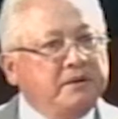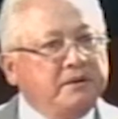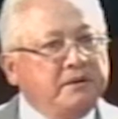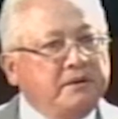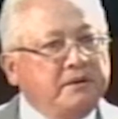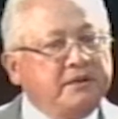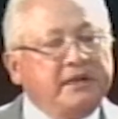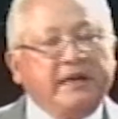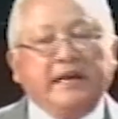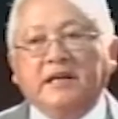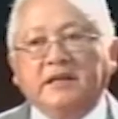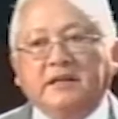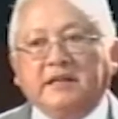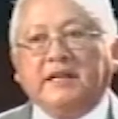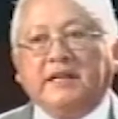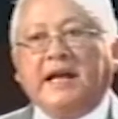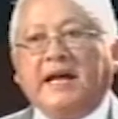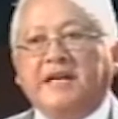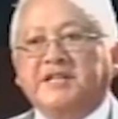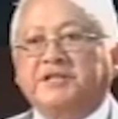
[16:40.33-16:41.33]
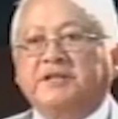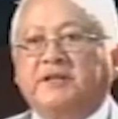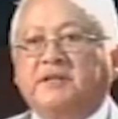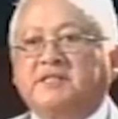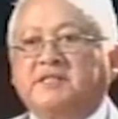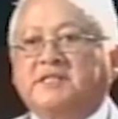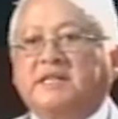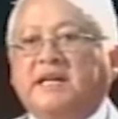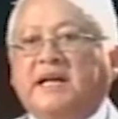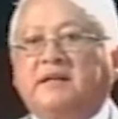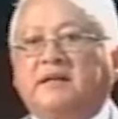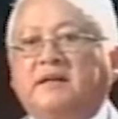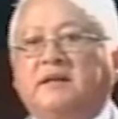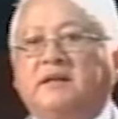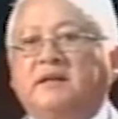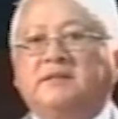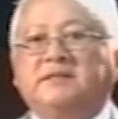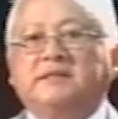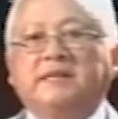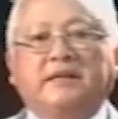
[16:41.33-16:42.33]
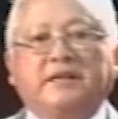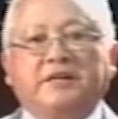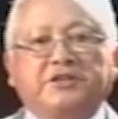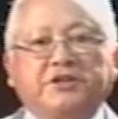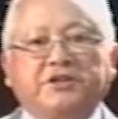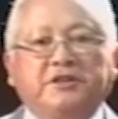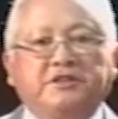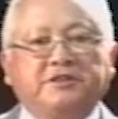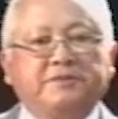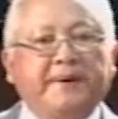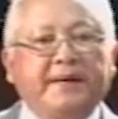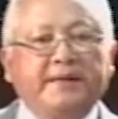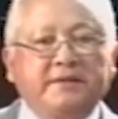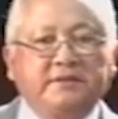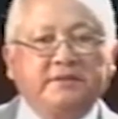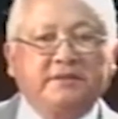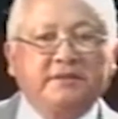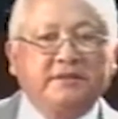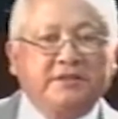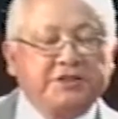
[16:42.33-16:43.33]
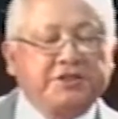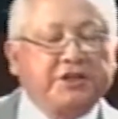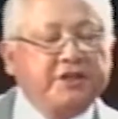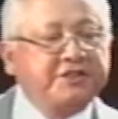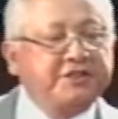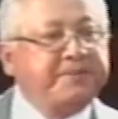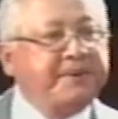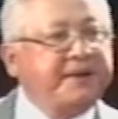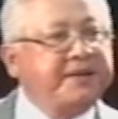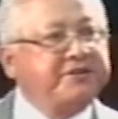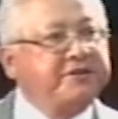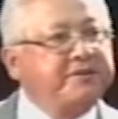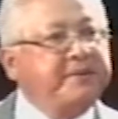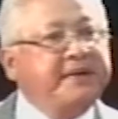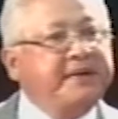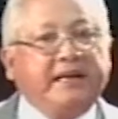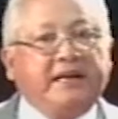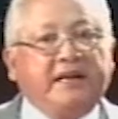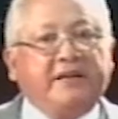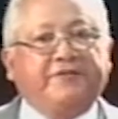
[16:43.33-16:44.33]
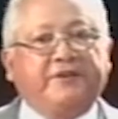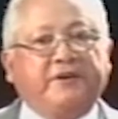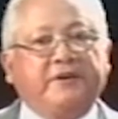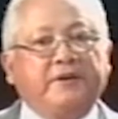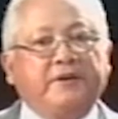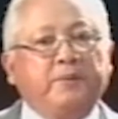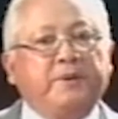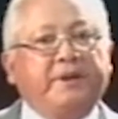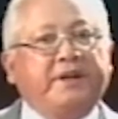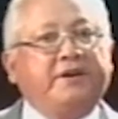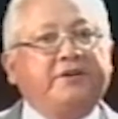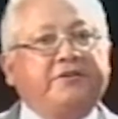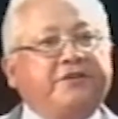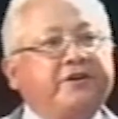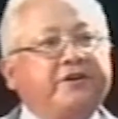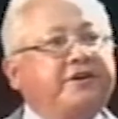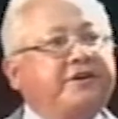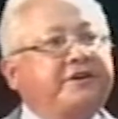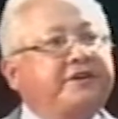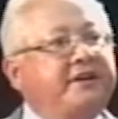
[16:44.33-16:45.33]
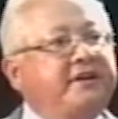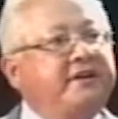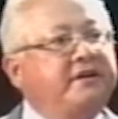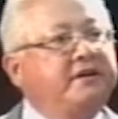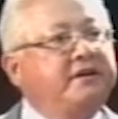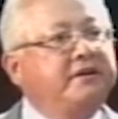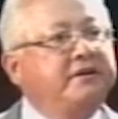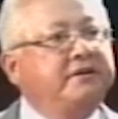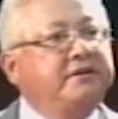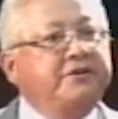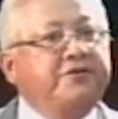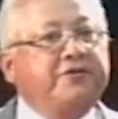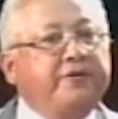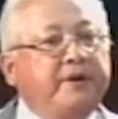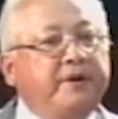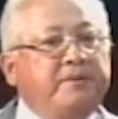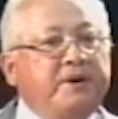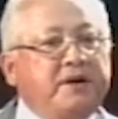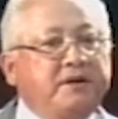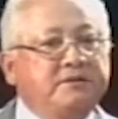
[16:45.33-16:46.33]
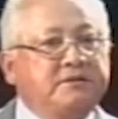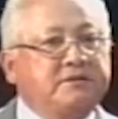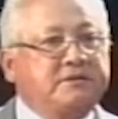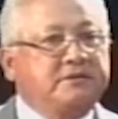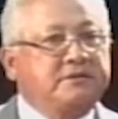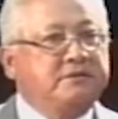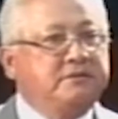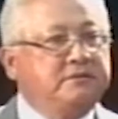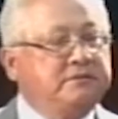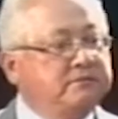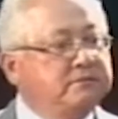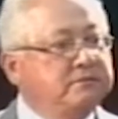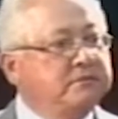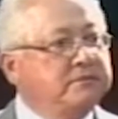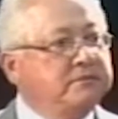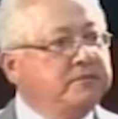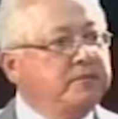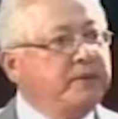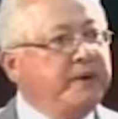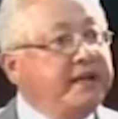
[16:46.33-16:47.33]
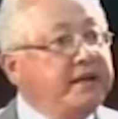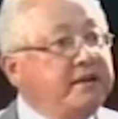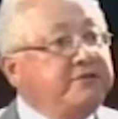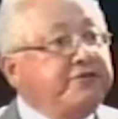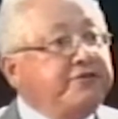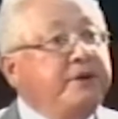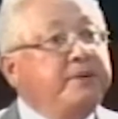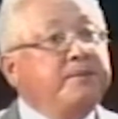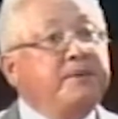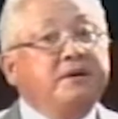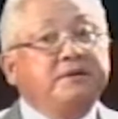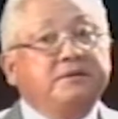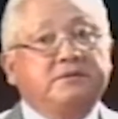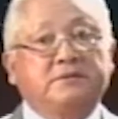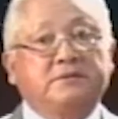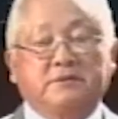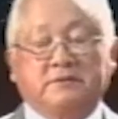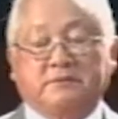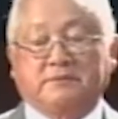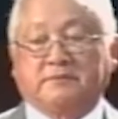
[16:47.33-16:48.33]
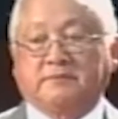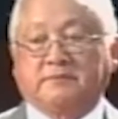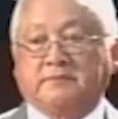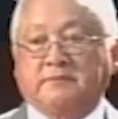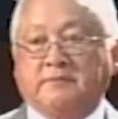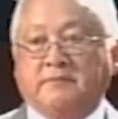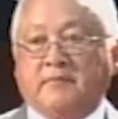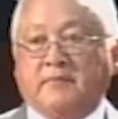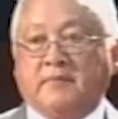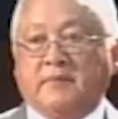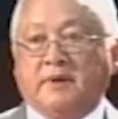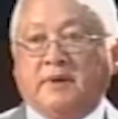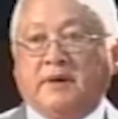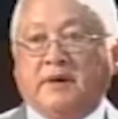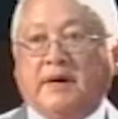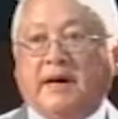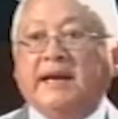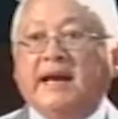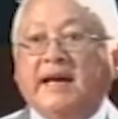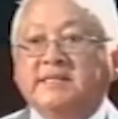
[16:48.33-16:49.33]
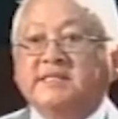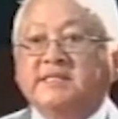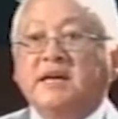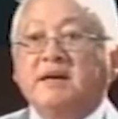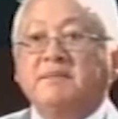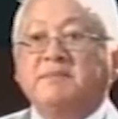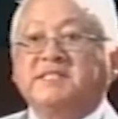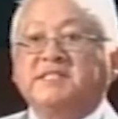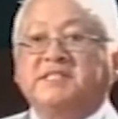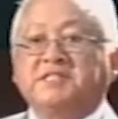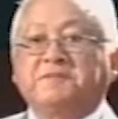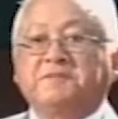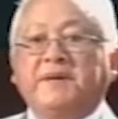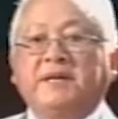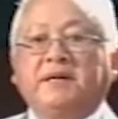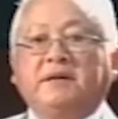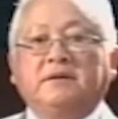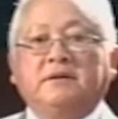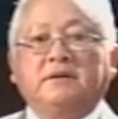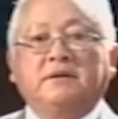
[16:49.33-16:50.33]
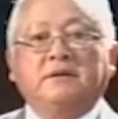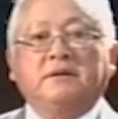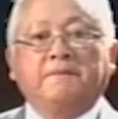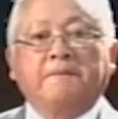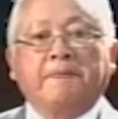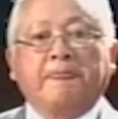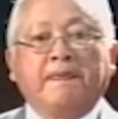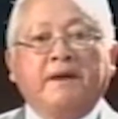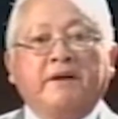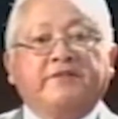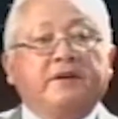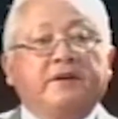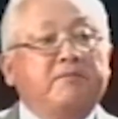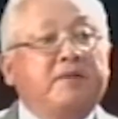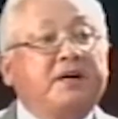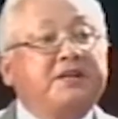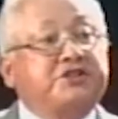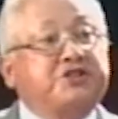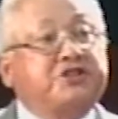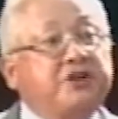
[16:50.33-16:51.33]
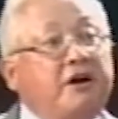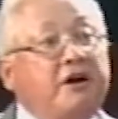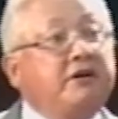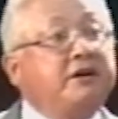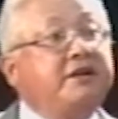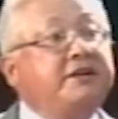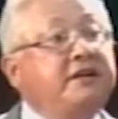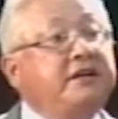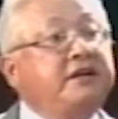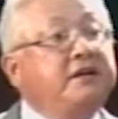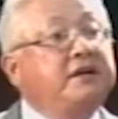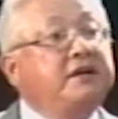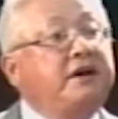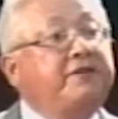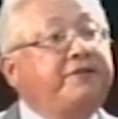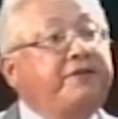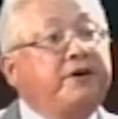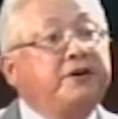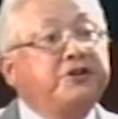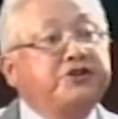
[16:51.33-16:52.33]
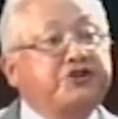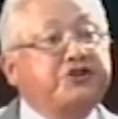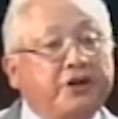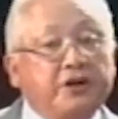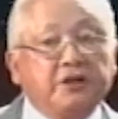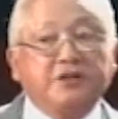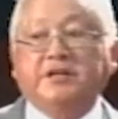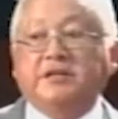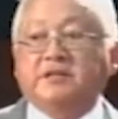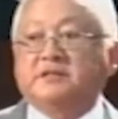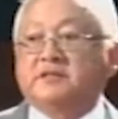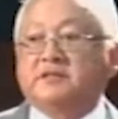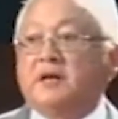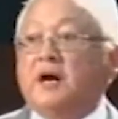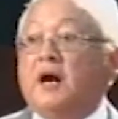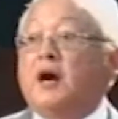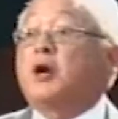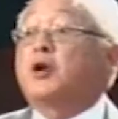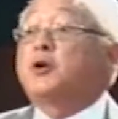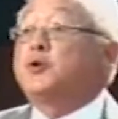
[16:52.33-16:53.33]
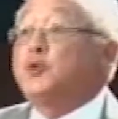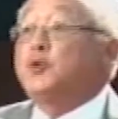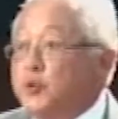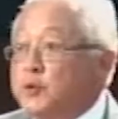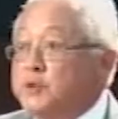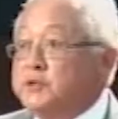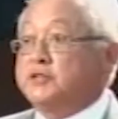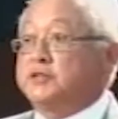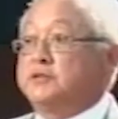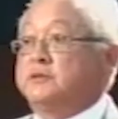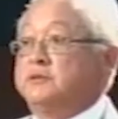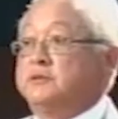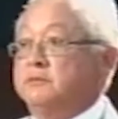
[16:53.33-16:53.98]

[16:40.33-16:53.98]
The international standard is that the judgment should be delivered within 30 to 3 months. Within 3 months. And I say, Mr. Speaker, the majority of our judges are doing so.